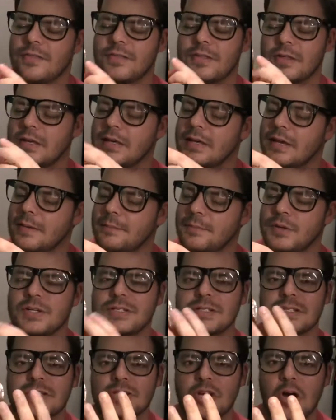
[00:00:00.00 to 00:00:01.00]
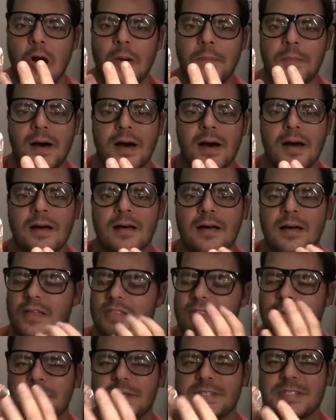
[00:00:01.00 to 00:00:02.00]
the uh, because it's copper
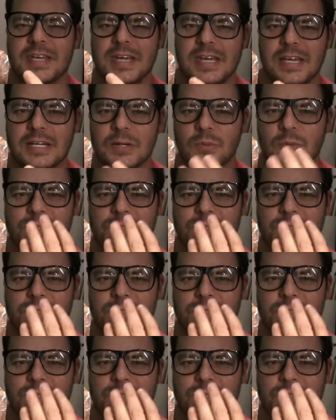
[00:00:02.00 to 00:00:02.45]
the patina